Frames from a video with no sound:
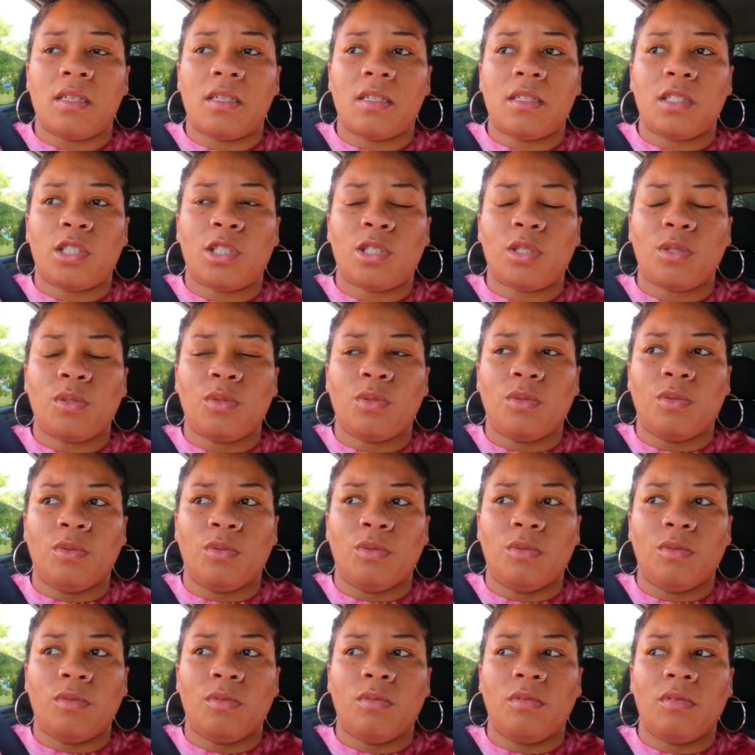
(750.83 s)
Shoot,
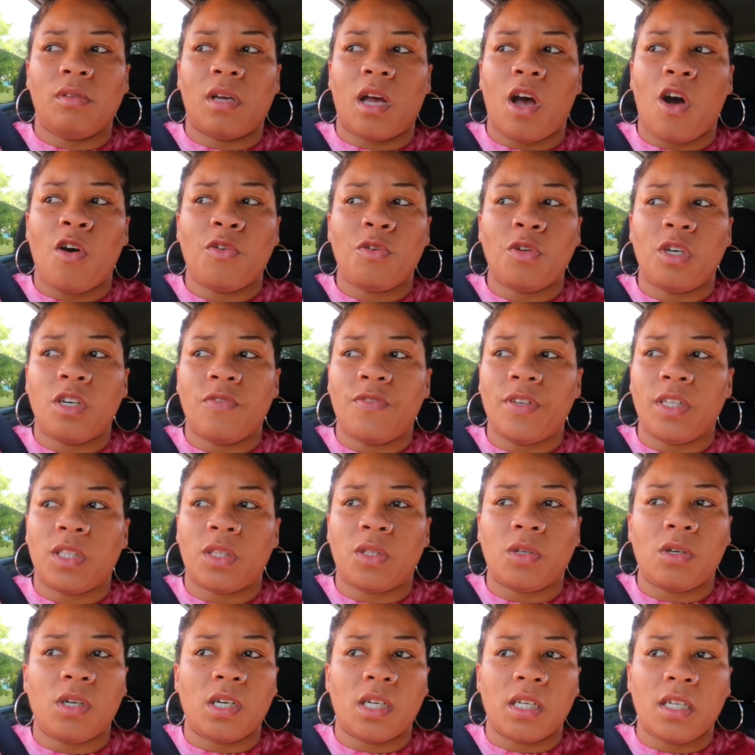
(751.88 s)
I don't know if he
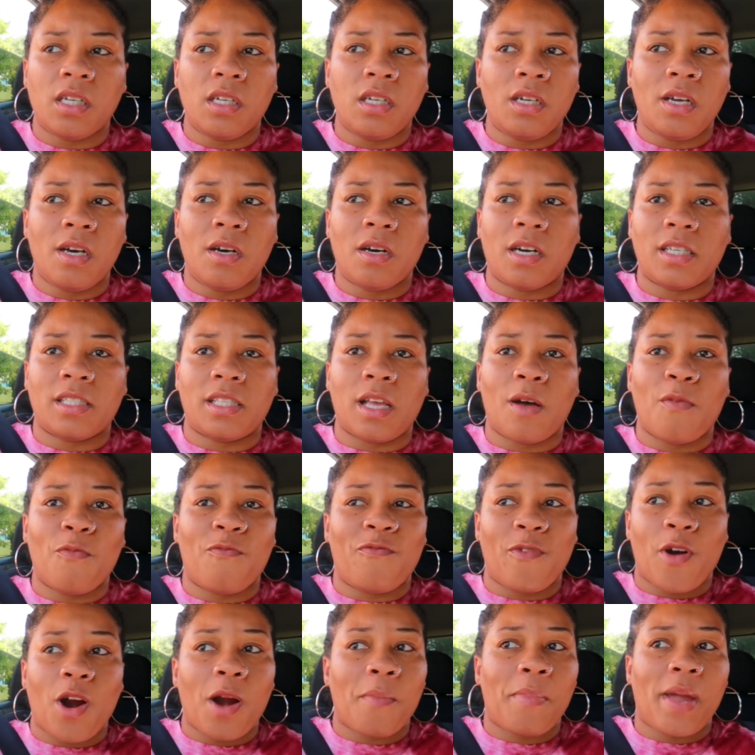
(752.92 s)
thought, you know, because I'm
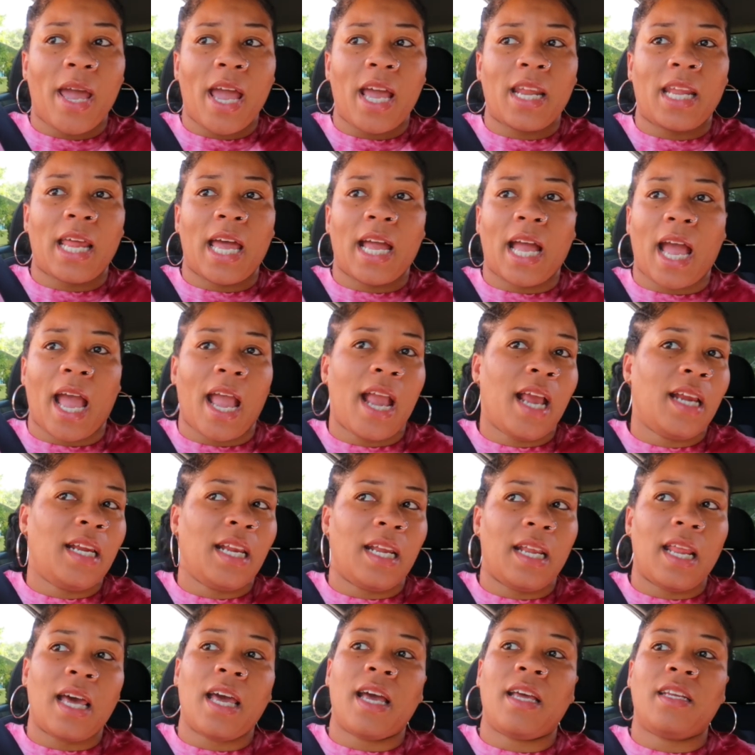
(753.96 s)
far back, like I ain't in
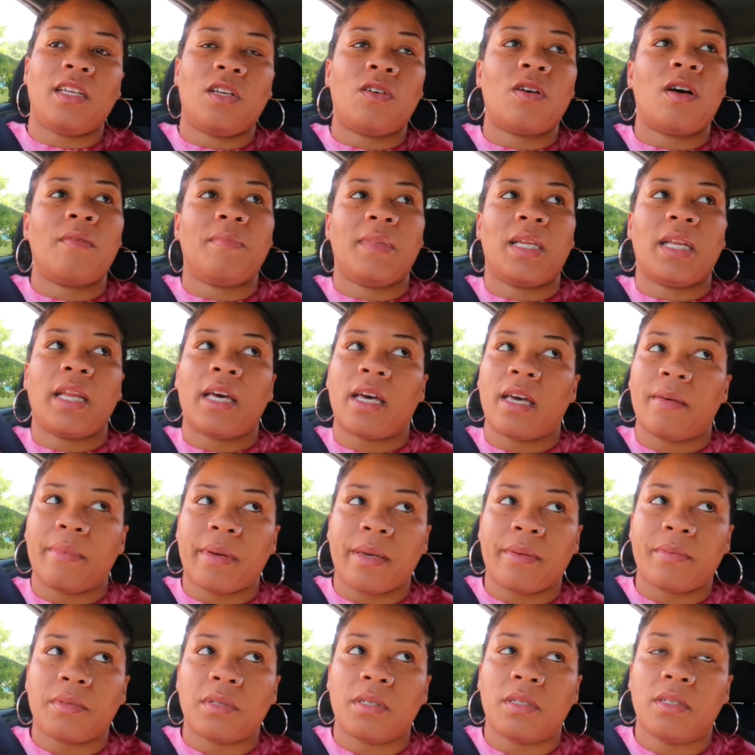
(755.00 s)
line. No, I'm in line,
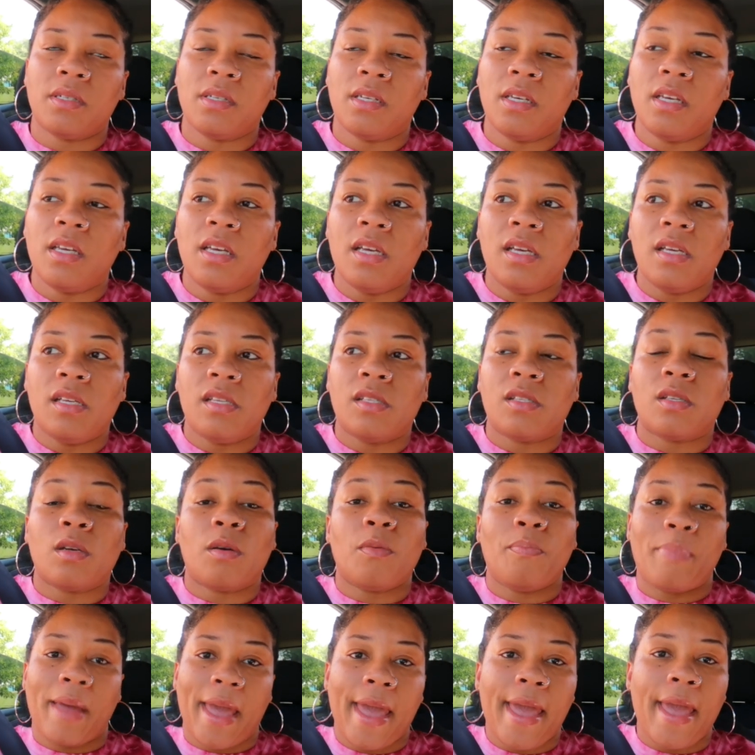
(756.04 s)
baby. So
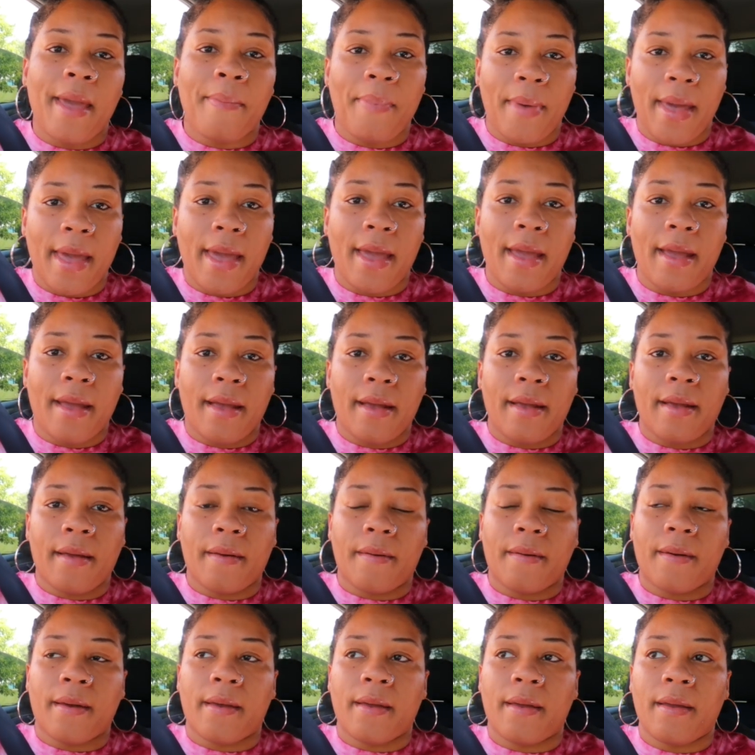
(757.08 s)
bad back,
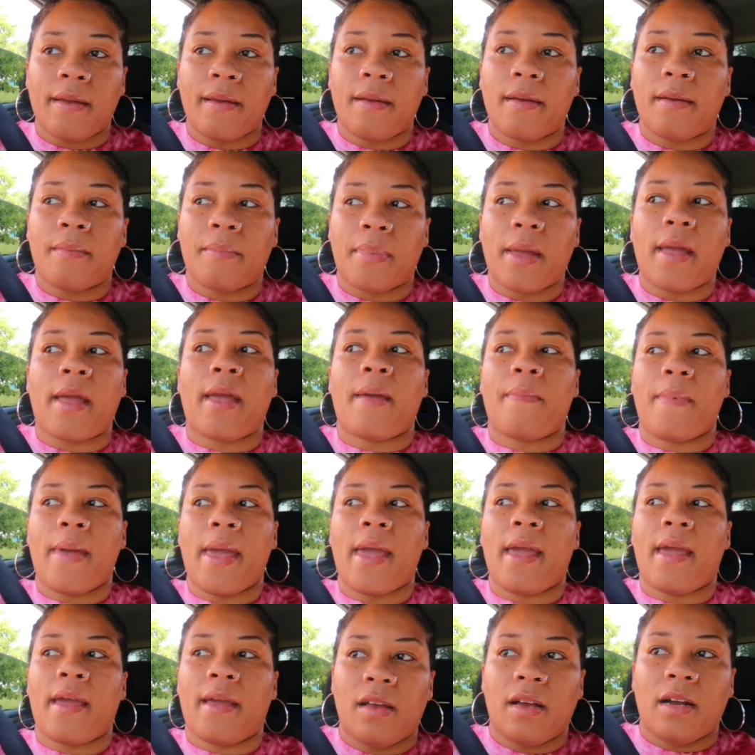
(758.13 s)
okay? Bad
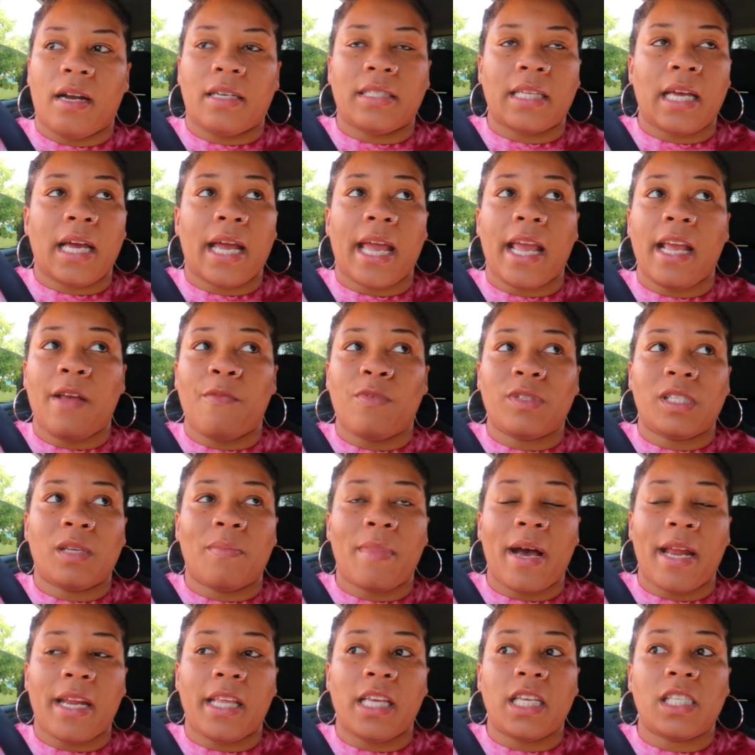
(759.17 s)
back, because I hate when
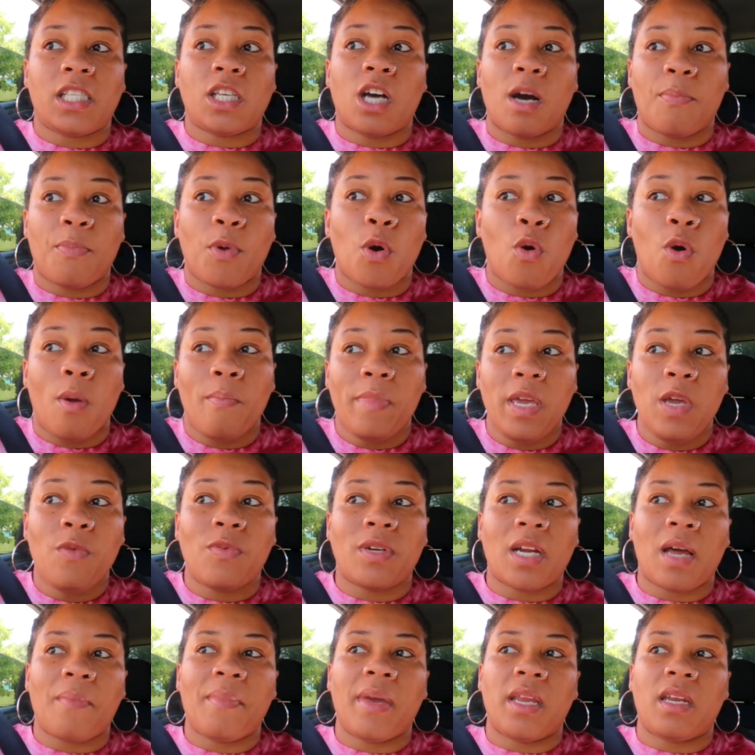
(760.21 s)
somebody is up on me
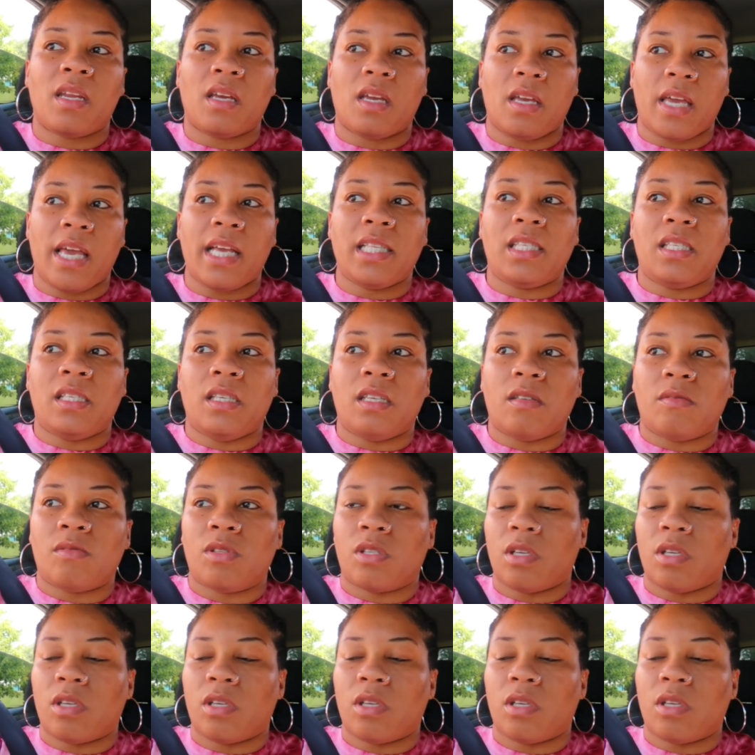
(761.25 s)
when I'm at the A T M.